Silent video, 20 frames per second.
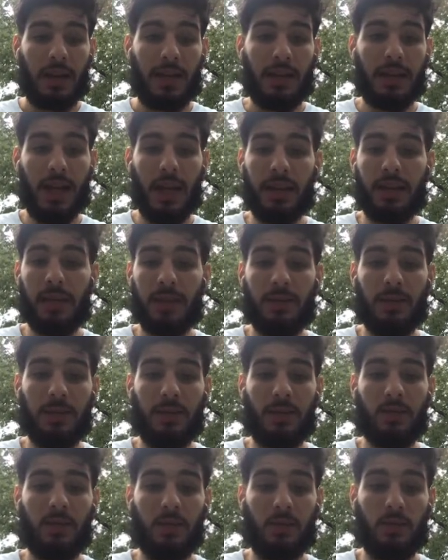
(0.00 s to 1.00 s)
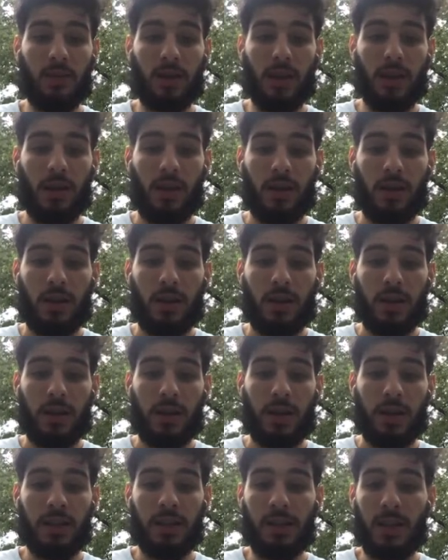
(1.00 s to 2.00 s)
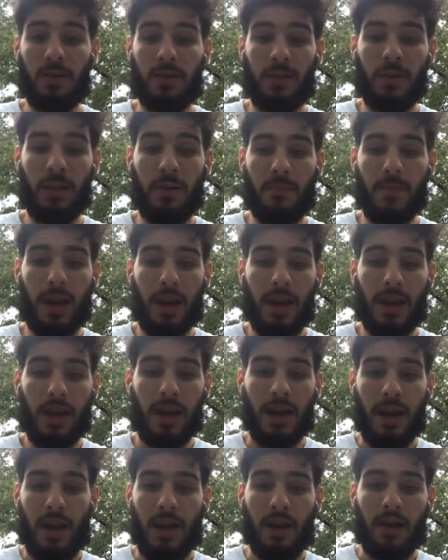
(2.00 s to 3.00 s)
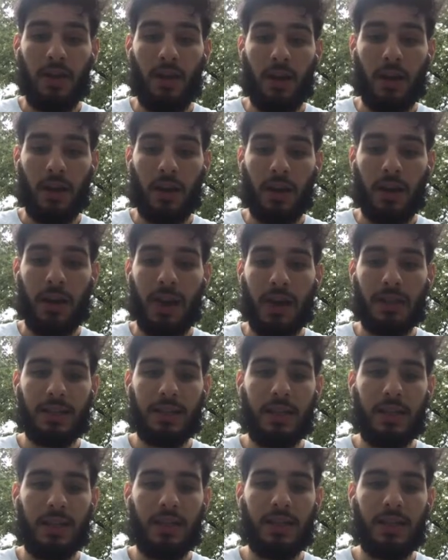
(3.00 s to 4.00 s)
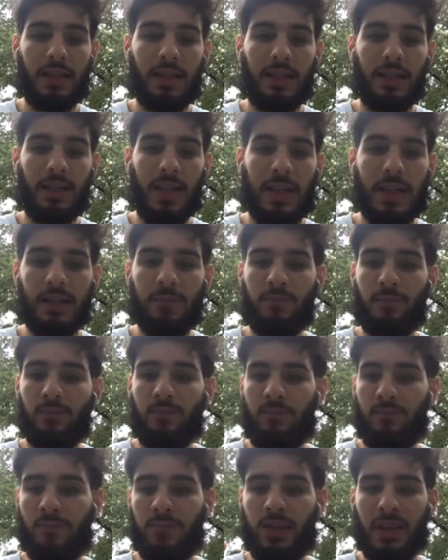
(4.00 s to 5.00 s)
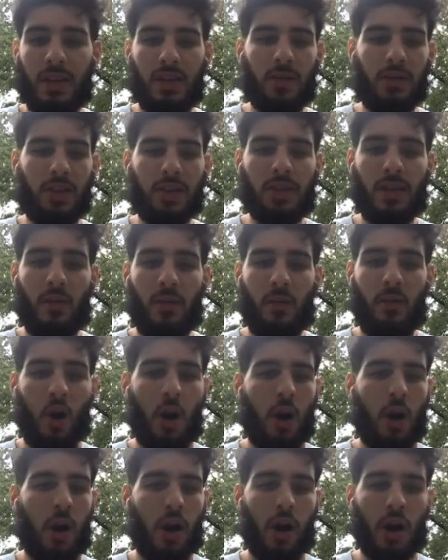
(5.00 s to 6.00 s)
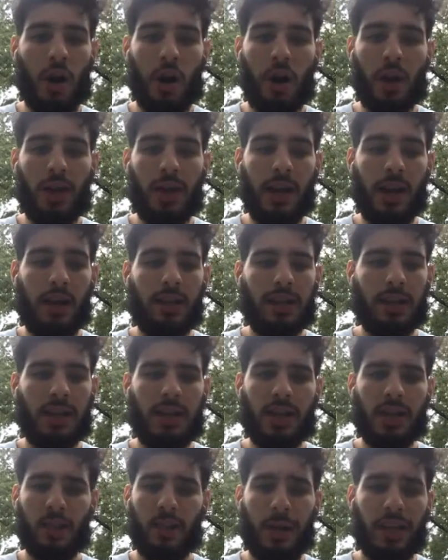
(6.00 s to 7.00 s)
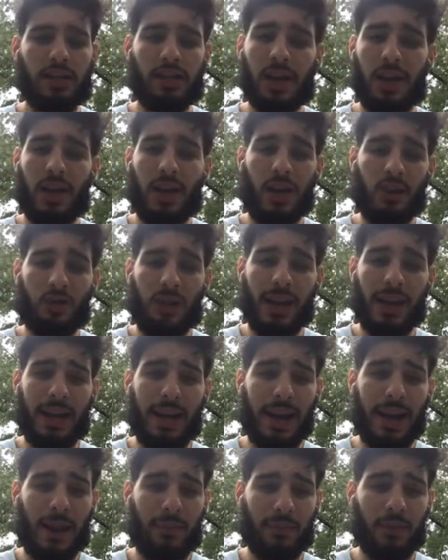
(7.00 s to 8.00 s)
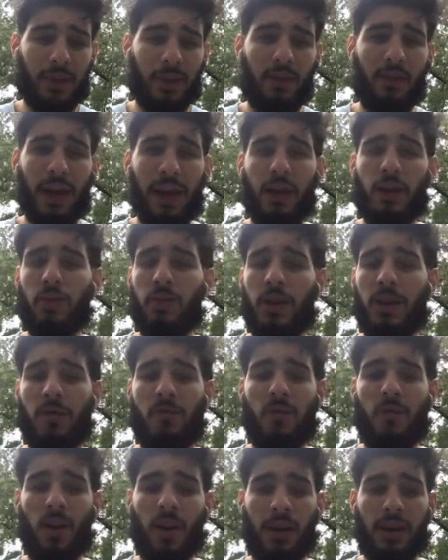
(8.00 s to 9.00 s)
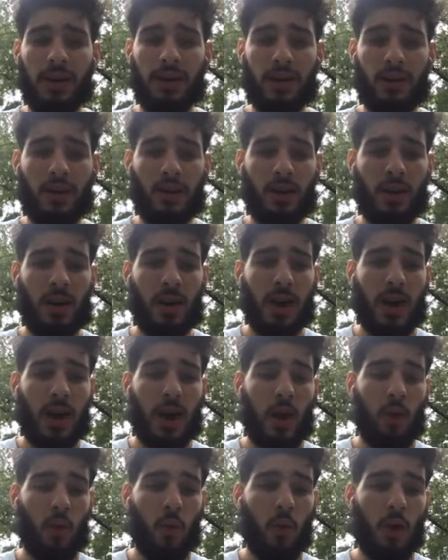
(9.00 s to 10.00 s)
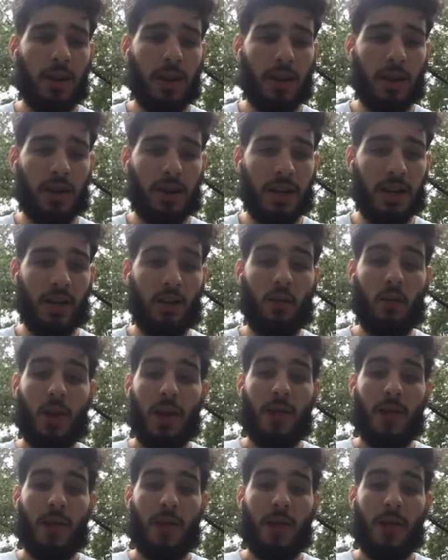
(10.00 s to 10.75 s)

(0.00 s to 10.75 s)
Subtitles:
Dennis Smith Jr. is going to be a man. Look, yes, his deal is unguaranteed. It's basically a training camp deal that could be converted into a one-year deal.